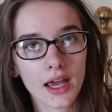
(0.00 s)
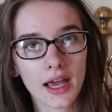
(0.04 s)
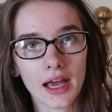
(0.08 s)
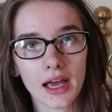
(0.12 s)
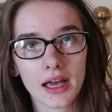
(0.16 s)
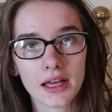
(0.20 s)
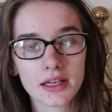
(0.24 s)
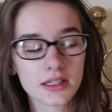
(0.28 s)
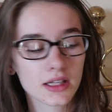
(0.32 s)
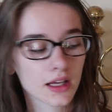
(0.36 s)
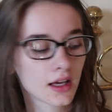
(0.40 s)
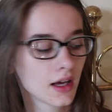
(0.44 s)

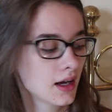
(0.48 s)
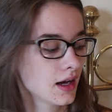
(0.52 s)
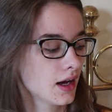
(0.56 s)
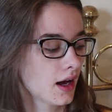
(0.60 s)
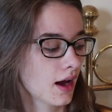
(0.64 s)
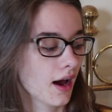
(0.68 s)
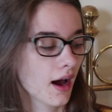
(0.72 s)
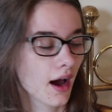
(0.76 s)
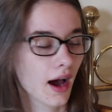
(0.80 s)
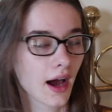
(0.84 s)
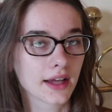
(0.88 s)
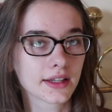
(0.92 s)
and
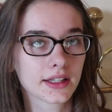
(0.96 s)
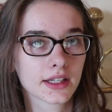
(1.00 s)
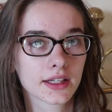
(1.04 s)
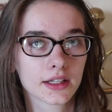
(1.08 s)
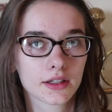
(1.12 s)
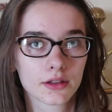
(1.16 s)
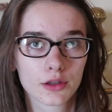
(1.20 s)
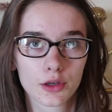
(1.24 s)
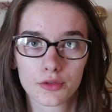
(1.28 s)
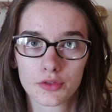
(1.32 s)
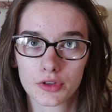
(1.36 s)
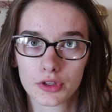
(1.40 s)
I
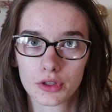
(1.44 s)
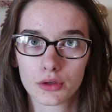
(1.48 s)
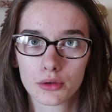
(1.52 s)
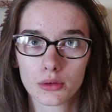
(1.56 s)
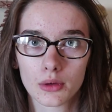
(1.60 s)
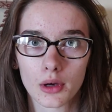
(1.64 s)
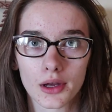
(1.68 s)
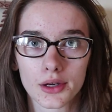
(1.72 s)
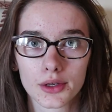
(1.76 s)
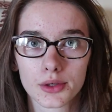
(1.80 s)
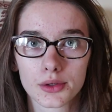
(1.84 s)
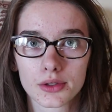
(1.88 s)
did a
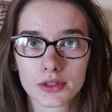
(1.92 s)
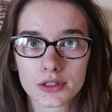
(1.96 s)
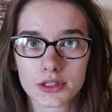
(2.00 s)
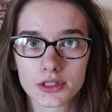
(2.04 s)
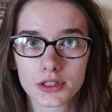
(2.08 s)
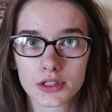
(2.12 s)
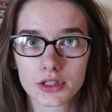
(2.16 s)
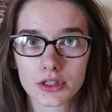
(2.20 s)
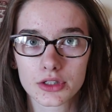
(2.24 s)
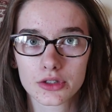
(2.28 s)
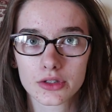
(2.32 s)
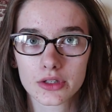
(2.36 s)
review on
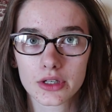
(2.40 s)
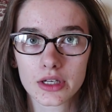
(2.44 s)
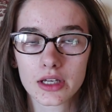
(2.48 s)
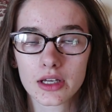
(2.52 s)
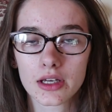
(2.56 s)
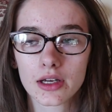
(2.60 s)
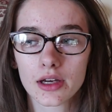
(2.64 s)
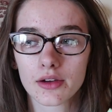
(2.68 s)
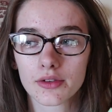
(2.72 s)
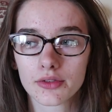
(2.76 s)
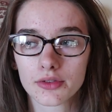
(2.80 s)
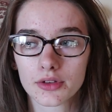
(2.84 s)
Nora's
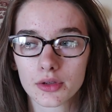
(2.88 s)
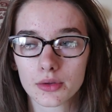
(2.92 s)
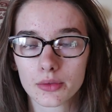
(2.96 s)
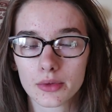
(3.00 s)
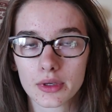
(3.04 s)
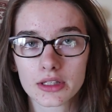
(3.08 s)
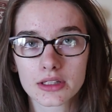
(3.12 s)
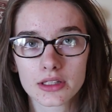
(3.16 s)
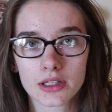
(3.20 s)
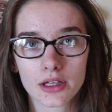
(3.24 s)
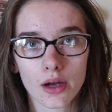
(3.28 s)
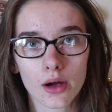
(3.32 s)
Nursery a few
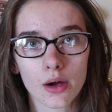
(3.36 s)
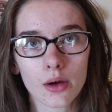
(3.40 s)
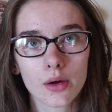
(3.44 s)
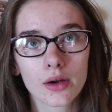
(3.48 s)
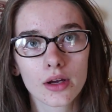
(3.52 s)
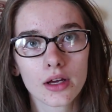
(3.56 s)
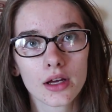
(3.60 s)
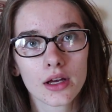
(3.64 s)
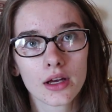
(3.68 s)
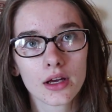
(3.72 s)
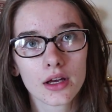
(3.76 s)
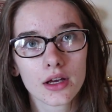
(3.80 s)
weeks
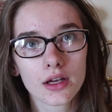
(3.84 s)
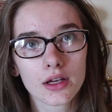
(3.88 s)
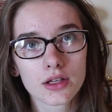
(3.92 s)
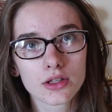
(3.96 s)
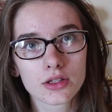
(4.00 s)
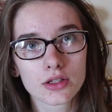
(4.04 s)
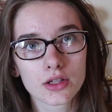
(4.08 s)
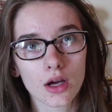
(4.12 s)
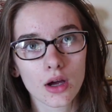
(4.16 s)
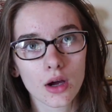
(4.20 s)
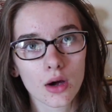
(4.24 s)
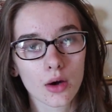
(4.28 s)
ago,
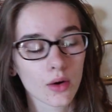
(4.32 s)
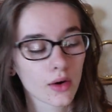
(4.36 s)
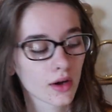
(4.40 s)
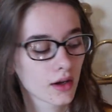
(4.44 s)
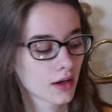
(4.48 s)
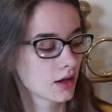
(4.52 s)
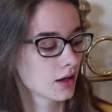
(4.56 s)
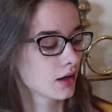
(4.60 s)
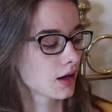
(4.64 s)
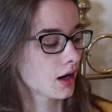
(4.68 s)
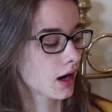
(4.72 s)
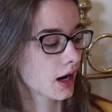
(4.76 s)
so
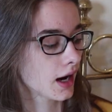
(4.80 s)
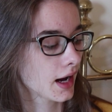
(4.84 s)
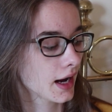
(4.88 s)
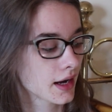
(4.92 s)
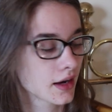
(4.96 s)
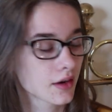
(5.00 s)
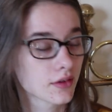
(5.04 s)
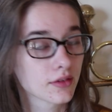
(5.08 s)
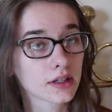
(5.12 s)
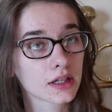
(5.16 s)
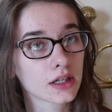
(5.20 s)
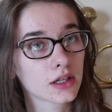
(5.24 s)

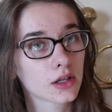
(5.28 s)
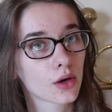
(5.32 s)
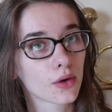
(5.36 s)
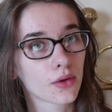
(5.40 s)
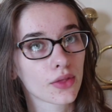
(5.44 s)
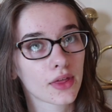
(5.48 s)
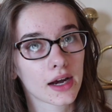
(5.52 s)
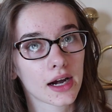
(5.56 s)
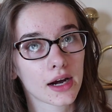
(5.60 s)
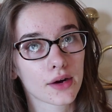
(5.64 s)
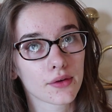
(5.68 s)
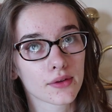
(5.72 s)
I already
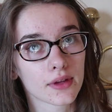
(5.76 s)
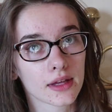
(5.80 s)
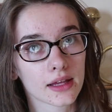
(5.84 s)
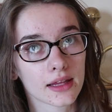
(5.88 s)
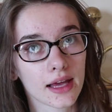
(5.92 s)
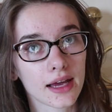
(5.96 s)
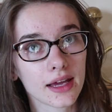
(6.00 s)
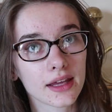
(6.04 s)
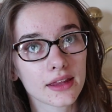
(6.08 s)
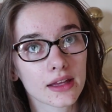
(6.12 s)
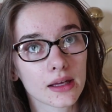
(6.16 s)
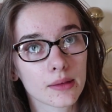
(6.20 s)
know that I really
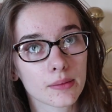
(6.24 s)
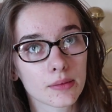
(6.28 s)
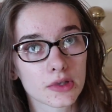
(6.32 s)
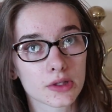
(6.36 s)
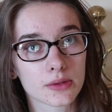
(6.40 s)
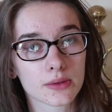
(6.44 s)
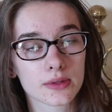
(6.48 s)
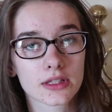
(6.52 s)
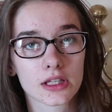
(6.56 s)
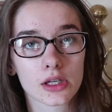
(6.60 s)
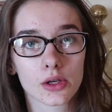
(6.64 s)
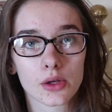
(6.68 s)
like them.
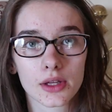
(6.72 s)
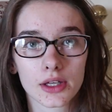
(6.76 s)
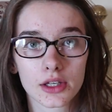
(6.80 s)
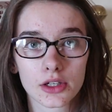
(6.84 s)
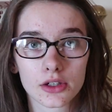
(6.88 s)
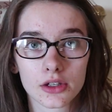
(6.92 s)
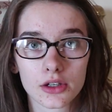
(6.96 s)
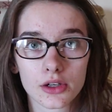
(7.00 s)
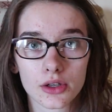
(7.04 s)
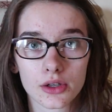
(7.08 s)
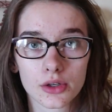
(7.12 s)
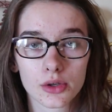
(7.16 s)
This was the only
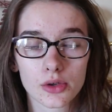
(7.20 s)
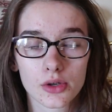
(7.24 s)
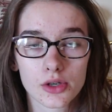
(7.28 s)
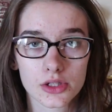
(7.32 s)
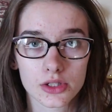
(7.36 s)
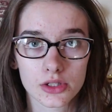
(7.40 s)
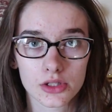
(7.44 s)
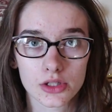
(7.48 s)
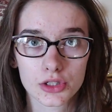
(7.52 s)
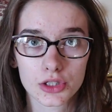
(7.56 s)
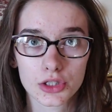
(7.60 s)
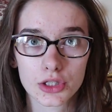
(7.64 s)
Nora's
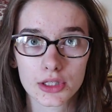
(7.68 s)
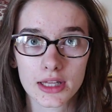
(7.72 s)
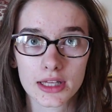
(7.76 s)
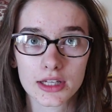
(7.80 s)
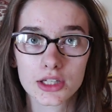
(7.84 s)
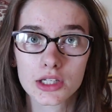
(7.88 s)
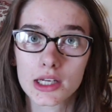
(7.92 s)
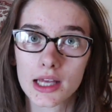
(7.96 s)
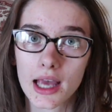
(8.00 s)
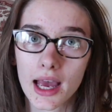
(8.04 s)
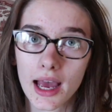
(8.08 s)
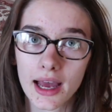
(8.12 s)
Nursery
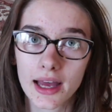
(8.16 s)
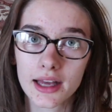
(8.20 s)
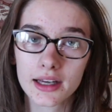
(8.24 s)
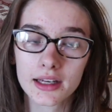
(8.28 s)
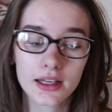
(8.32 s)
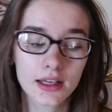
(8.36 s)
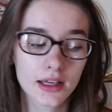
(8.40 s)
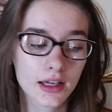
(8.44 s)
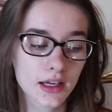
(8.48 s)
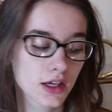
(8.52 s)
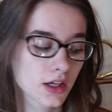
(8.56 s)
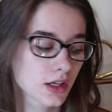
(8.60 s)
that she had.
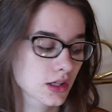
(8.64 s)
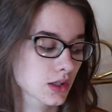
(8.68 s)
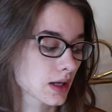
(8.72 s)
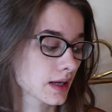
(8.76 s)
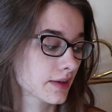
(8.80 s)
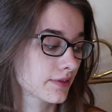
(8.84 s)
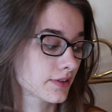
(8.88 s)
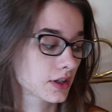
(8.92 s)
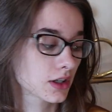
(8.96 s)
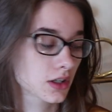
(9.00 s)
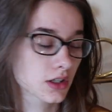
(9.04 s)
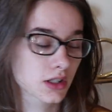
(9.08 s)
So
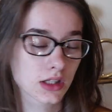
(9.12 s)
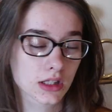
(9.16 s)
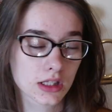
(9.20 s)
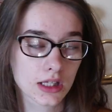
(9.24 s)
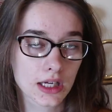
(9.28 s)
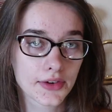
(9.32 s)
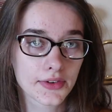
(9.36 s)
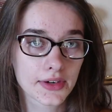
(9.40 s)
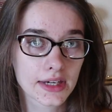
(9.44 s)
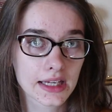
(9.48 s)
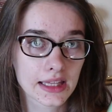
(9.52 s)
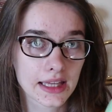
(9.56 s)
I figured since
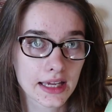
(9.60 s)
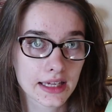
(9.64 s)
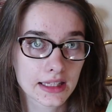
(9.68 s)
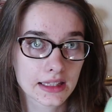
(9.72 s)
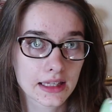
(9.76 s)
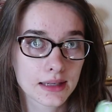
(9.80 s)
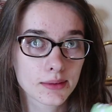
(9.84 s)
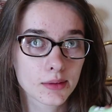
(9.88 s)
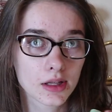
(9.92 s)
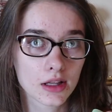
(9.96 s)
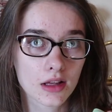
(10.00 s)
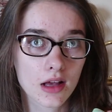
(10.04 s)
I already like
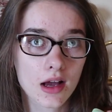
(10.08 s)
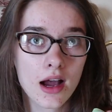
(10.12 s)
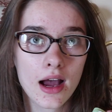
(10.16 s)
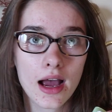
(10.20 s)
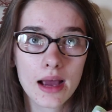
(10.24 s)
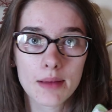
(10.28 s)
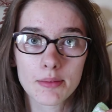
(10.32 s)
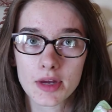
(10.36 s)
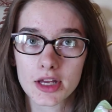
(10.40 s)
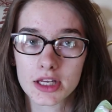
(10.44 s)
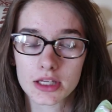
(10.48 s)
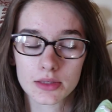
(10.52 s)
them a lot,
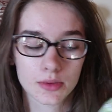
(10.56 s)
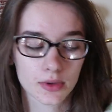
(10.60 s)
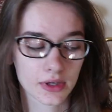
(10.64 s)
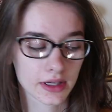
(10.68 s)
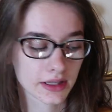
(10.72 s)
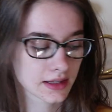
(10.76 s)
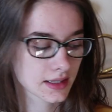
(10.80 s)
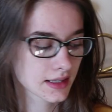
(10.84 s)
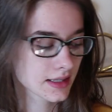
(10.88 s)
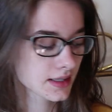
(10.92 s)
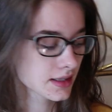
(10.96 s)
I might as well get